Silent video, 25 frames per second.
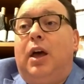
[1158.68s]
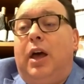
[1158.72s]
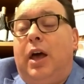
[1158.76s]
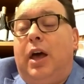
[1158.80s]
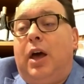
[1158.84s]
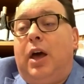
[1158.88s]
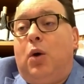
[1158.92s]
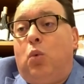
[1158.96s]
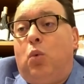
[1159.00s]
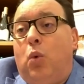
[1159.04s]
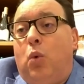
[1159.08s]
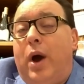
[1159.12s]

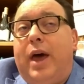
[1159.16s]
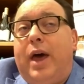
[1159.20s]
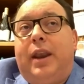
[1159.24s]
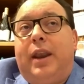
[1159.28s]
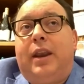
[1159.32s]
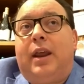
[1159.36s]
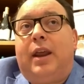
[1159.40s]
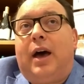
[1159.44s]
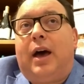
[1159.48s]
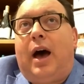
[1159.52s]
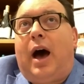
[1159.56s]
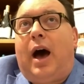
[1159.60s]

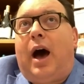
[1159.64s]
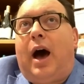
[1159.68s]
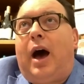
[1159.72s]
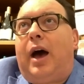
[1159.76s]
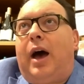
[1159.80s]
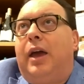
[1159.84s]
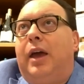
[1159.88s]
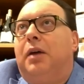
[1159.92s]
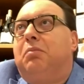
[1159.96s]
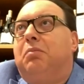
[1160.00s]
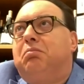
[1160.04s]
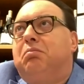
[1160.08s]
when
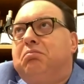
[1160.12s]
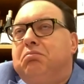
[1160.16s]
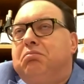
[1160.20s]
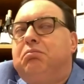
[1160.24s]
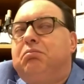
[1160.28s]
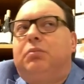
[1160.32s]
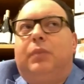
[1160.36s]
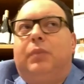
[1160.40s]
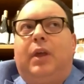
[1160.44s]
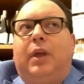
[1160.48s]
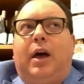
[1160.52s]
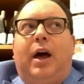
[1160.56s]
I
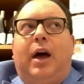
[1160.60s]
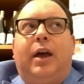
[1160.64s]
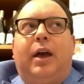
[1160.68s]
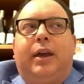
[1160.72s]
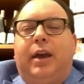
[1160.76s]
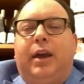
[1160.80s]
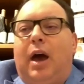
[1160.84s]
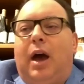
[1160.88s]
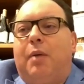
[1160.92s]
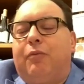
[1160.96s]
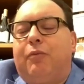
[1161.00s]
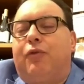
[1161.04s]

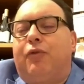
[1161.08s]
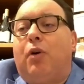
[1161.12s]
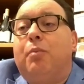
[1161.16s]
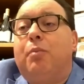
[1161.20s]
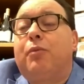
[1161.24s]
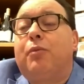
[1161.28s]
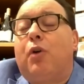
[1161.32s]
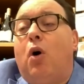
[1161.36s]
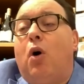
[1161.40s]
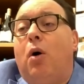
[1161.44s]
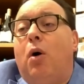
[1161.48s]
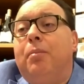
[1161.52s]
come from
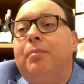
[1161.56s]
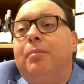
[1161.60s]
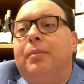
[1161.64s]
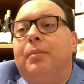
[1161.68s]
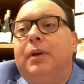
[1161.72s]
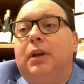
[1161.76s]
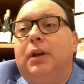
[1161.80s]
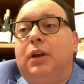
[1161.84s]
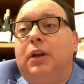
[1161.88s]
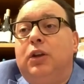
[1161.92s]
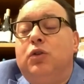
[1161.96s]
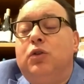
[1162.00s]
Rome
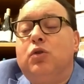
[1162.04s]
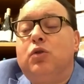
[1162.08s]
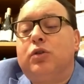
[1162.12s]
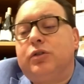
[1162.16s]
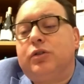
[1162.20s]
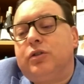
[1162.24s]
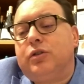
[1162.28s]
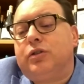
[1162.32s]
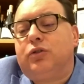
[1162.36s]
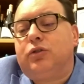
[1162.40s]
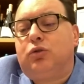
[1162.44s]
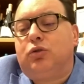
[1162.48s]
in
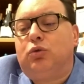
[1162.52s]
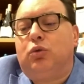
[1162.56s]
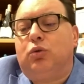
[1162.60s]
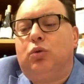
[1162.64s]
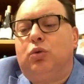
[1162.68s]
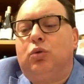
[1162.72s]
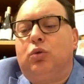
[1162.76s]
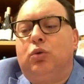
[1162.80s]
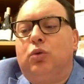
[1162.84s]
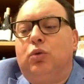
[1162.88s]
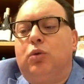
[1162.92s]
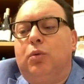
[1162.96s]
order
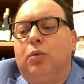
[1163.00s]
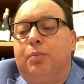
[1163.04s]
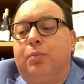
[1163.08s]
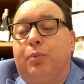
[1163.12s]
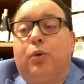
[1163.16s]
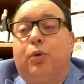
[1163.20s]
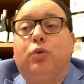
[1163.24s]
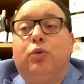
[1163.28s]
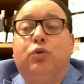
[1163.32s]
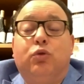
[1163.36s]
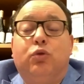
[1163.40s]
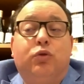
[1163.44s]
to
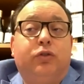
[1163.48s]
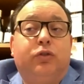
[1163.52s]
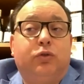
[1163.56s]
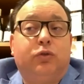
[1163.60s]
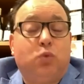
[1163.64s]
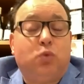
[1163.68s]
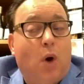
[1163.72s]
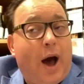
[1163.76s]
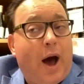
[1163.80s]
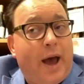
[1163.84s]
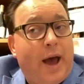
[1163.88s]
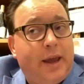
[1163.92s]
produce
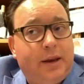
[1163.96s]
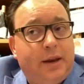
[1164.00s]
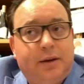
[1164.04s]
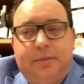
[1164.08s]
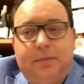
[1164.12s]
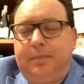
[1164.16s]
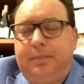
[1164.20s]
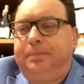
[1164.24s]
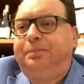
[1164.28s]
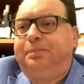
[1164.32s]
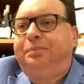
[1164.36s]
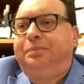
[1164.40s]
wine.
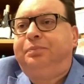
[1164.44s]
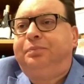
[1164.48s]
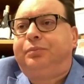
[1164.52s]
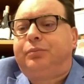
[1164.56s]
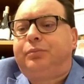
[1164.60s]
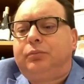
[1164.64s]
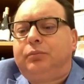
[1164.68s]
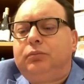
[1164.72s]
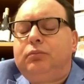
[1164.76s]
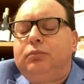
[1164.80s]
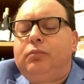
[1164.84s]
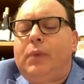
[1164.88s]

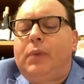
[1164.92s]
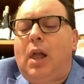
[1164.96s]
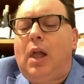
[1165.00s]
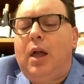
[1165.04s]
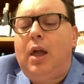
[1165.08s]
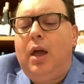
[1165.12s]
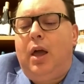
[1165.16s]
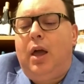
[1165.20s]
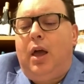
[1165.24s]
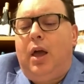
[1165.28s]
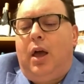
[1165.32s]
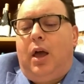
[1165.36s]

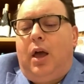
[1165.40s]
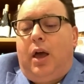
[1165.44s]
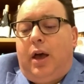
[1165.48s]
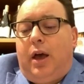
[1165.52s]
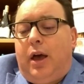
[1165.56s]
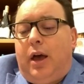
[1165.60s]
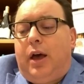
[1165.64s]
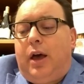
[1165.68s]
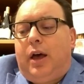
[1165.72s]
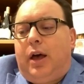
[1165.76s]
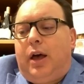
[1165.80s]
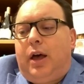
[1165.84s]

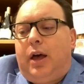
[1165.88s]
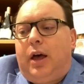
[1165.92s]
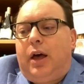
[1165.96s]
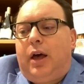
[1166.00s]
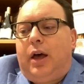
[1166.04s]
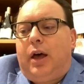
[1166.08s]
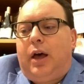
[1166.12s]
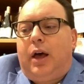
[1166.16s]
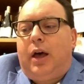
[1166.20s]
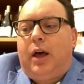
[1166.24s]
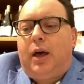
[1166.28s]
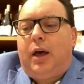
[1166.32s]

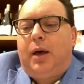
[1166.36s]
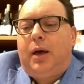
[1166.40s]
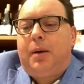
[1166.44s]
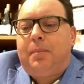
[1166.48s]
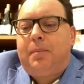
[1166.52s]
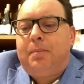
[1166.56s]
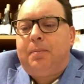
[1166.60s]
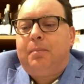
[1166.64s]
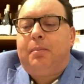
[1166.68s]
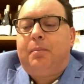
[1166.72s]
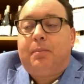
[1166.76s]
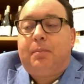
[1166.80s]
I
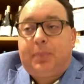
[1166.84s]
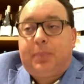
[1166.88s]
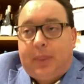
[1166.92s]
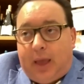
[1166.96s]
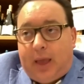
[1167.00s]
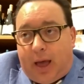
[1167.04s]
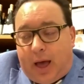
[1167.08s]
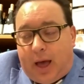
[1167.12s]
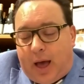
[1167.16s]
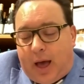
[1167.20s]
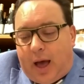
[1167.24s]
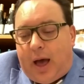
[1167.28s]

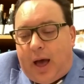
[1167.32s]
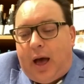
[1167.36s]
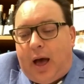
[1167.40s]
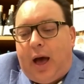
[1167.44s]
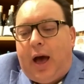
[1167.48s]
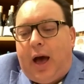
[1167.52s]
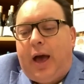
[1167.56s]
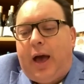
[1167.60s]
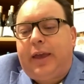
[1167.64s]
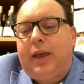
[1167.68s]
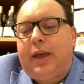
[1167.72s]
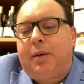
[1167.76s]

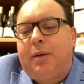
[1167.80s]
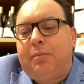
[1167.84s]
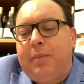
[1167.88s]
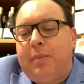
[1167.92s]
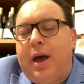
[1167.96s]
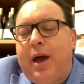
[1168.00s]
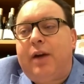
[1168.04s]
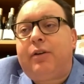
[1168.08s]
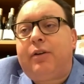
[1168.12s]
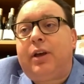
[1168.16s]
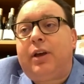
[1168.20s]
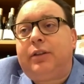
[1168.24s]
am
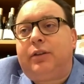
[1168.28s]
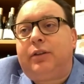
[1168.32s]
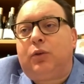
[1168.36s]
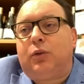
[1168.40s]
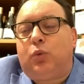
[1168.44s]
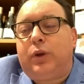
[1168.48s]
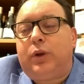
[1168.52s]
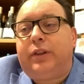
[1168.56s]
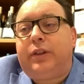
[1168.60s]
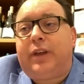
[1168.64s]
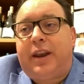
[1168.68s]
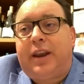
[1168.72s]
married
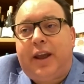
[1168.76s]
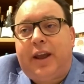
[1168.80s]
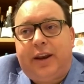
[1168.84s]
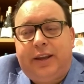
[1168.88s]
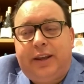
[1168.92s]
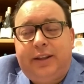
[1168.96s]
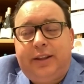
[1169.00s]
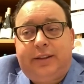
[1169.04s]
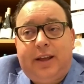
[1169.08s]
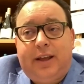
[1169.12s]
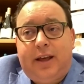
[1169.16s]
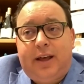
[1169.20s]
with
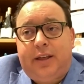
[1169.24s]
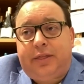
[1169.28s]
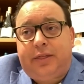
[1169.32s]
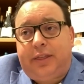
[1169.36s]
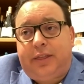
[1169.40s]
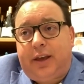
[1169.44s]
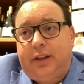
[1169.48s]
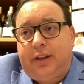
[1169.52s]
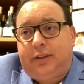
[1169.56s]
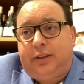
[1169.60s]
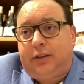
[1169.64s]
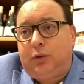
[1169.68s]
Anarita,
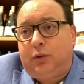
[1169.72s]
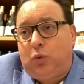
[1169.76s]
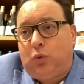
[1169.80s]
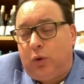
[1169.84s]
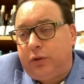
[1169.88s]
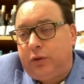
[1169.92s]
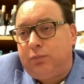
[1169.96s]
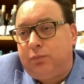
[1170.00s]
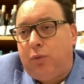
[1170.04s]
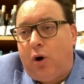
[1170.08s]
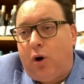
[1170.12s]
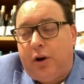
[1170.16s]
that
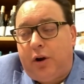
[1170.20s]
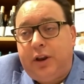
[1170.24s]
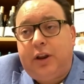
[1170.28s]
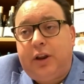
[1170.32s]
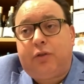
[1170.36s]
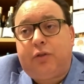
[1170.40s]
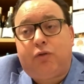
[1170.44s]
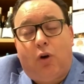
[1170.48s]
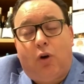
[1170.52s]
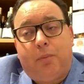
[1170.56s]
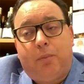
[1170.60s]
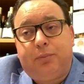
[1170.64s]
was born in
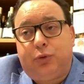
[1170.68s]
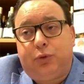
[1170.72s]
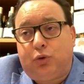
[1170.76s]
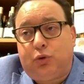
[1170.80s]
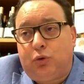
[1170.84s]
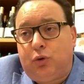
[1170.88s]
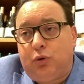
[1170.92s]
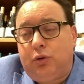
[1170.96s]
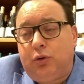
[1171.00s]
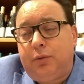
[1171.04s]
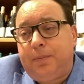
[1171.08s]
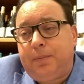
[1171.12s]
Rome
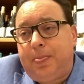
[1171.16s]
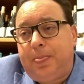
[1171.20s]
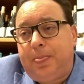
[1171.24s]
too,